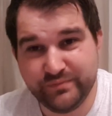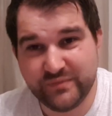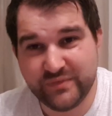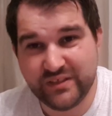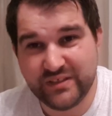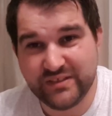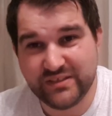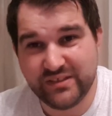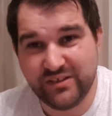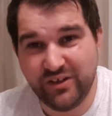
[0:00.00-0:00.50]

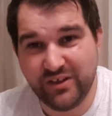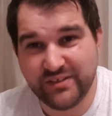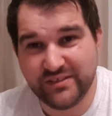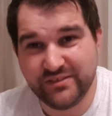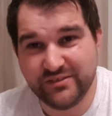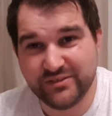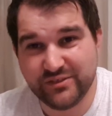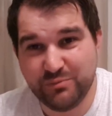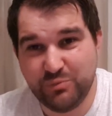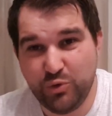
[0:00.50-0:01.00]
It's just nice
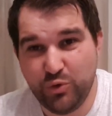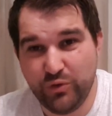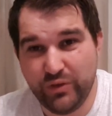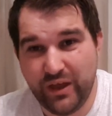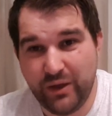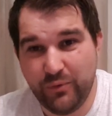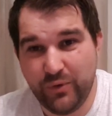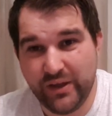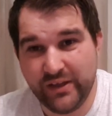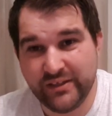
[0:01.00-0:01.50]
your support
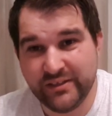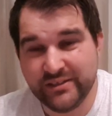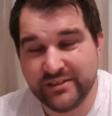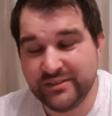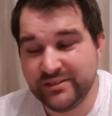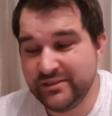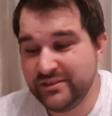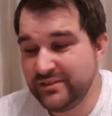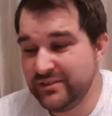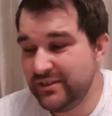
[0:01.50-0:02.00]
that way.
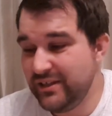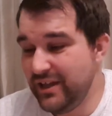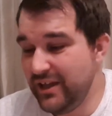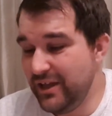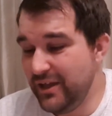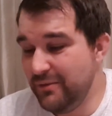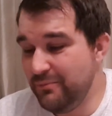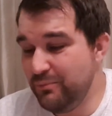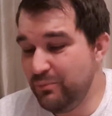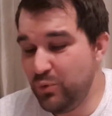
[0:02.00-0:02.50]

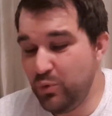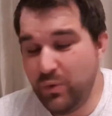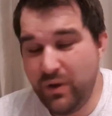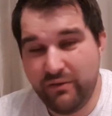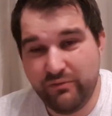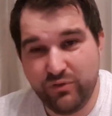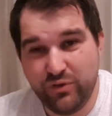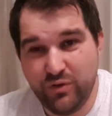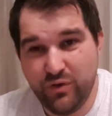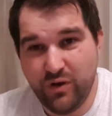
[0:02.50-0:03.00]
But
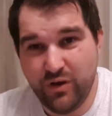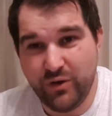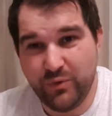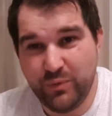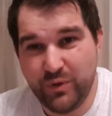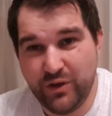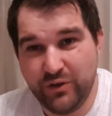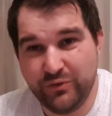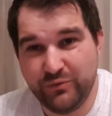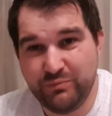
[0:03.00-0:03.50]
wherever you are in the
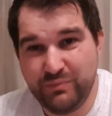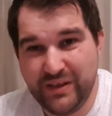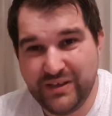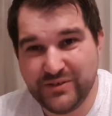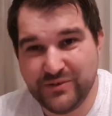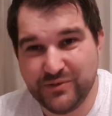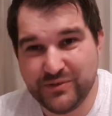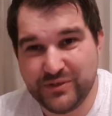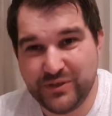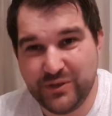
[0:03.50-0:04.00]
world, make
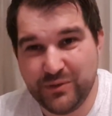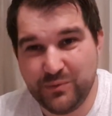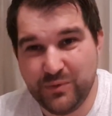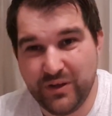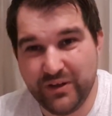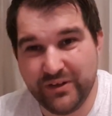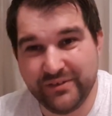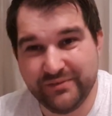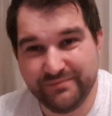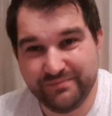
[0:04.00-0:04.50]
sure it's a good
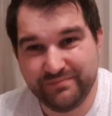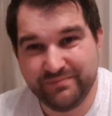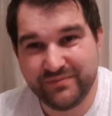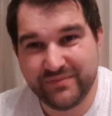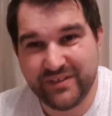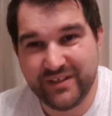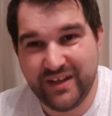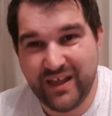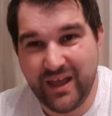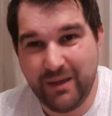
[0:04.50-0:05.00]
one,
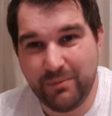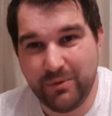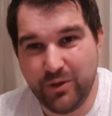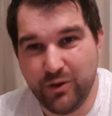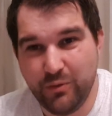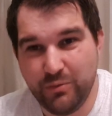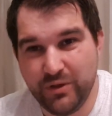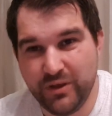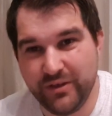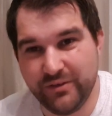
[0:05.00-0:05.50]
and happy
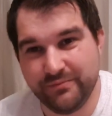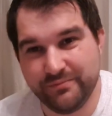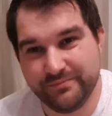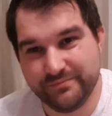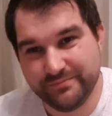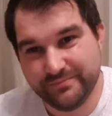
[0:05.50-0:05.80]
hobbying.